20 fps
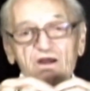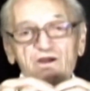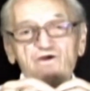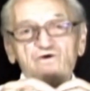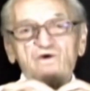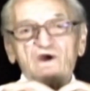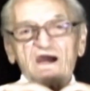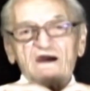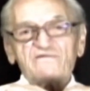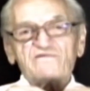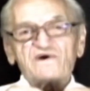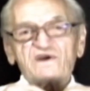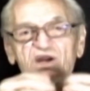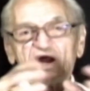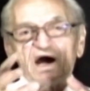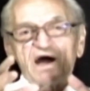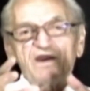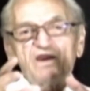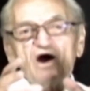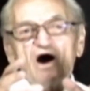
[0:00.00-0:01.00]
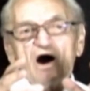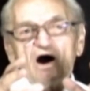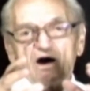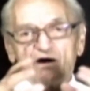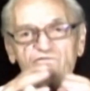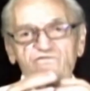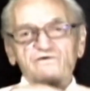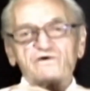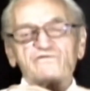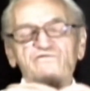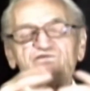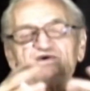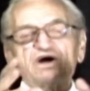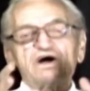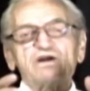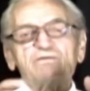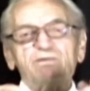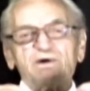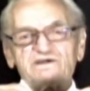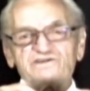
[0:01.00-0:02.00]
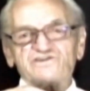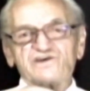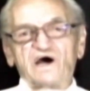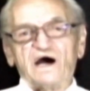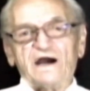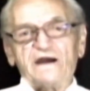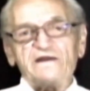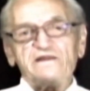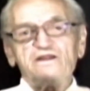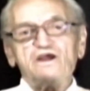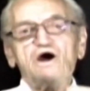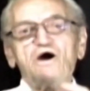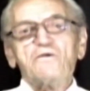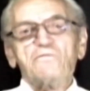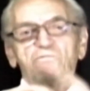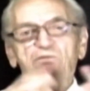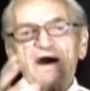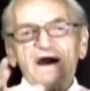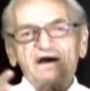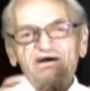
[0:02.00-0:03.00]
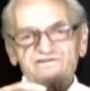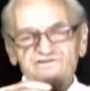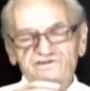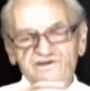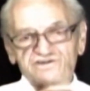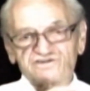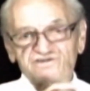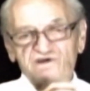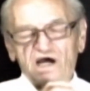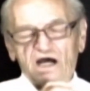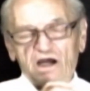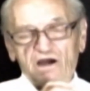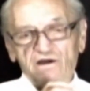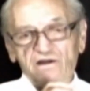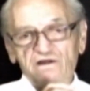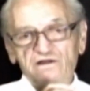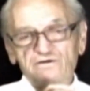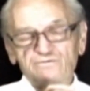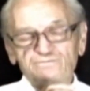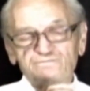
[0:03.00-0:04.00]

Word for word: You have a runoff of herbicide, pesticide.